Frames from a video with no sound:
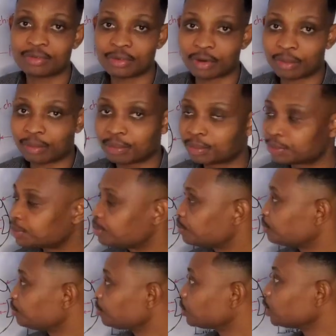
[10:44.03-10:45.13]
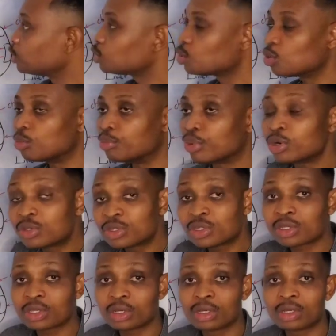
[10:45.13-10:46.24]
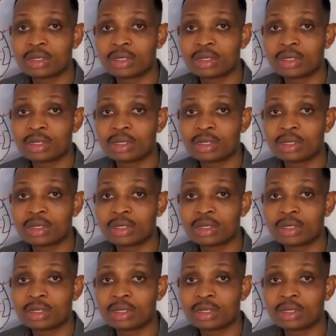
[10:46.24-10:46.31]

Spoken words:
form. So both